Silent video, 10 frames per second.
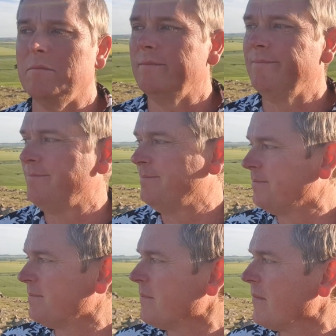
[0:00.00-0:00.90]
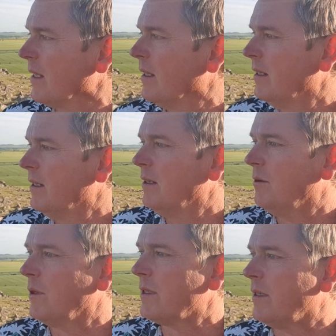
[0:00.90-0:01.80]
Been
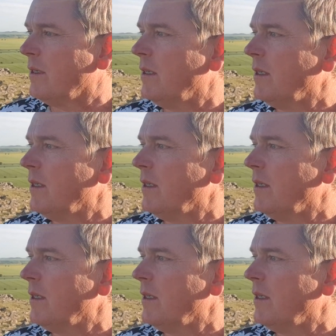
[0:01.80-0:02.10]
one of the